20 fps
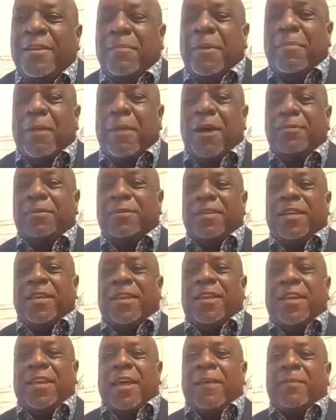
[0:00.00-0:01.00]
My mom said,
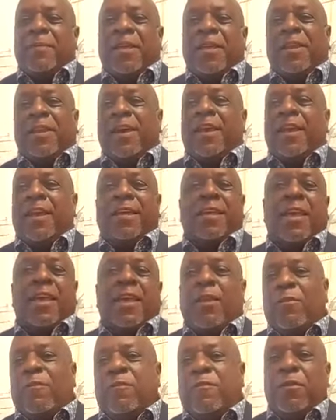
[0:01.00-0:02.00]
"Hey, I'm getting out of
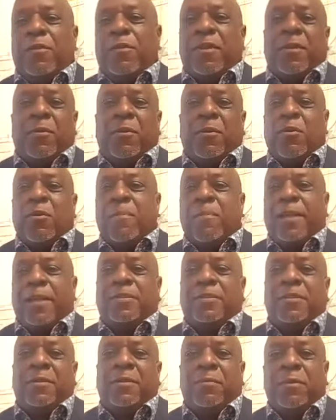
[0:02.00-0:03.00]
California. I want to go
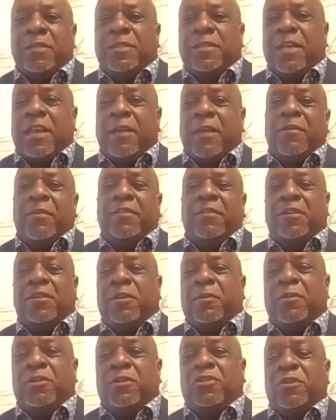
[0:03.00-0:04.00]
back to Louisiana. I'd rather
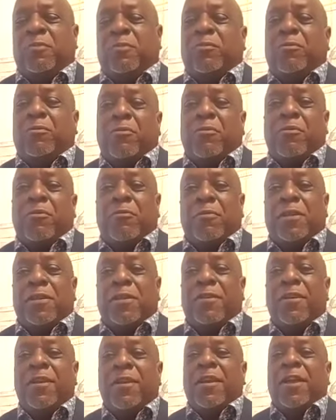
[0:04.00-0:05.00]
deal with Jim Crow
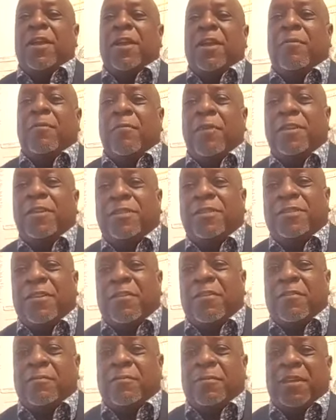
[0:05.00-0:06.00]
and and the rest
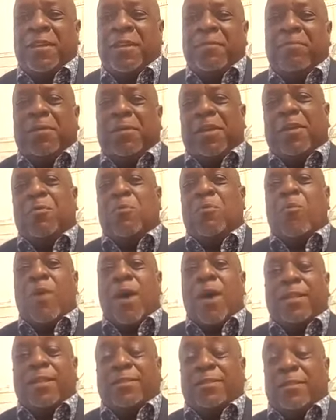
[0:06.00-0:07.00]
of them than to be in
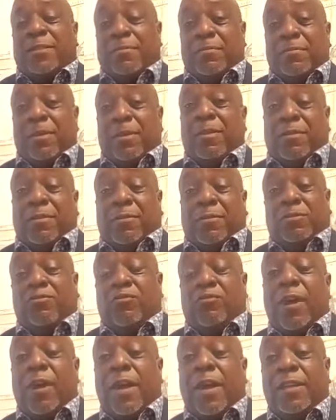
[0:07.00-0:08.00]
Watts in the middle of those
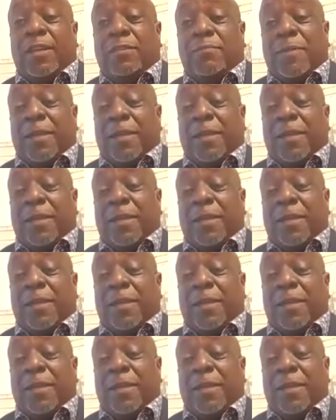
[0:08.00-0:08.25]
riots."